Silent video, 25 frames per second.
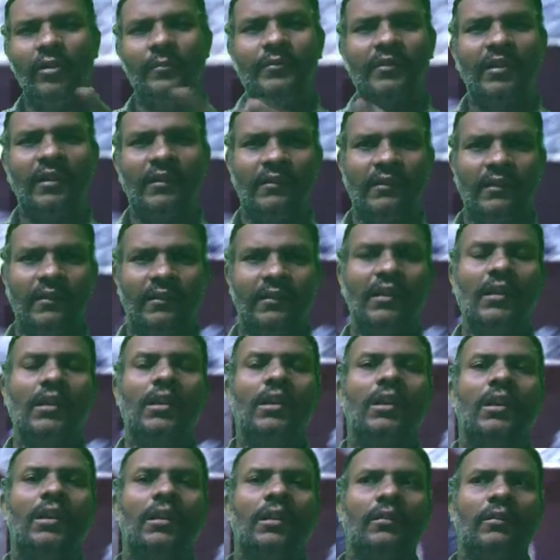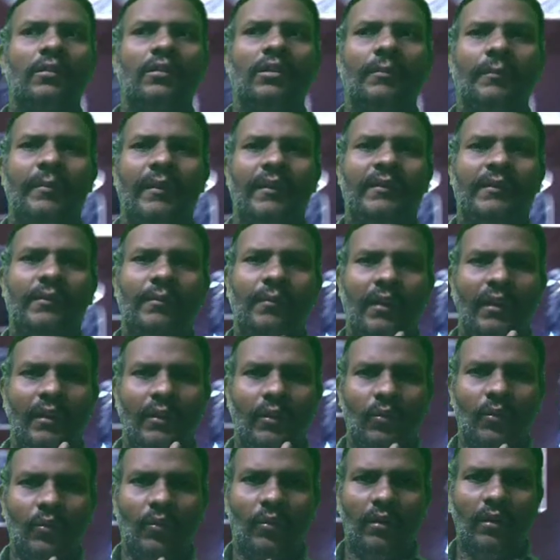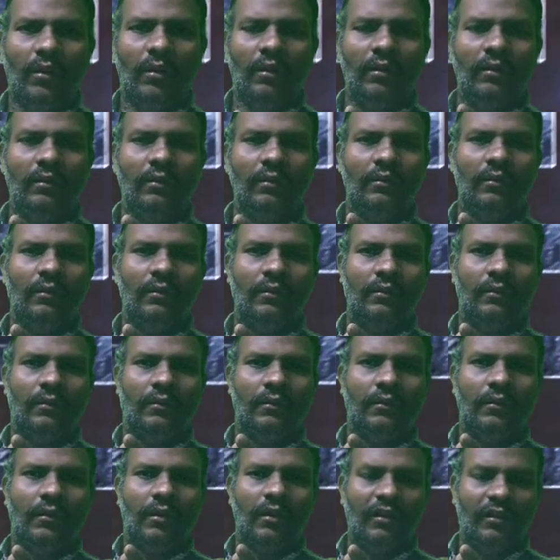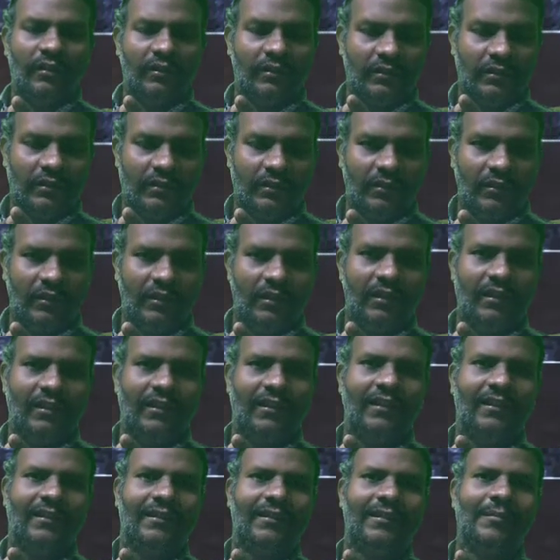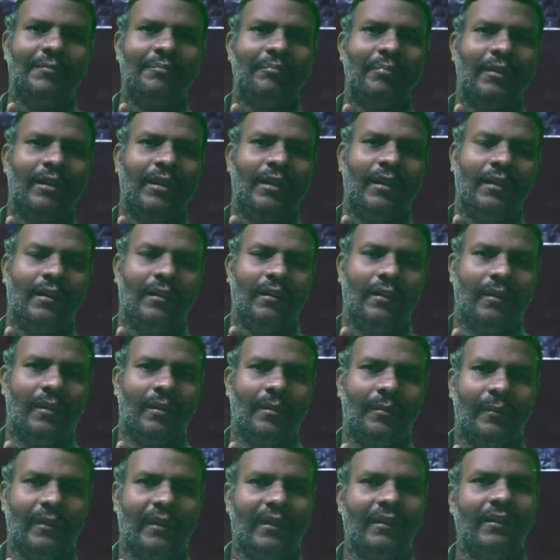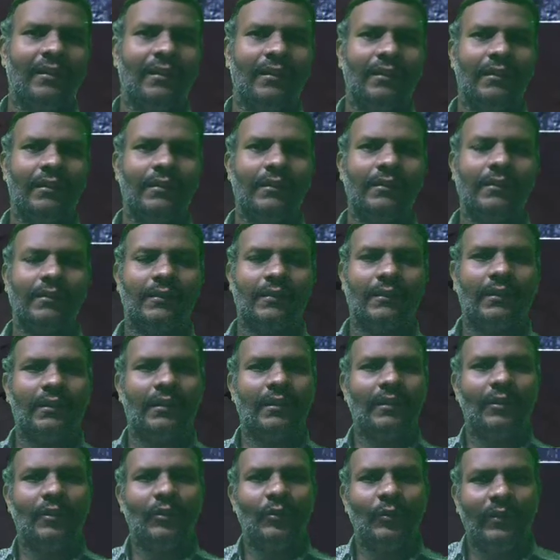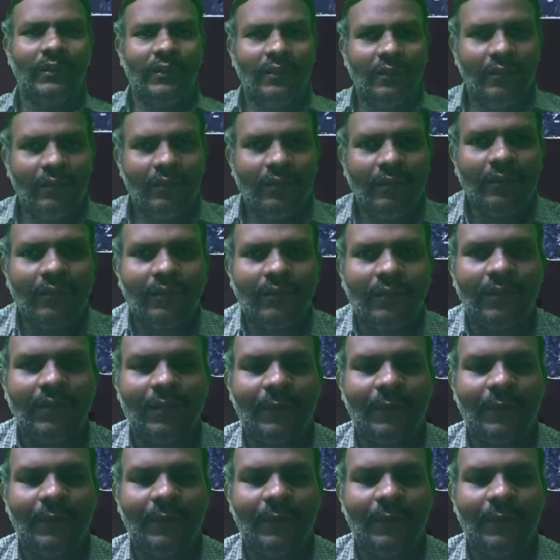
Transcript: verb changes. So the best way to learn Deutsch in a simple manner is using your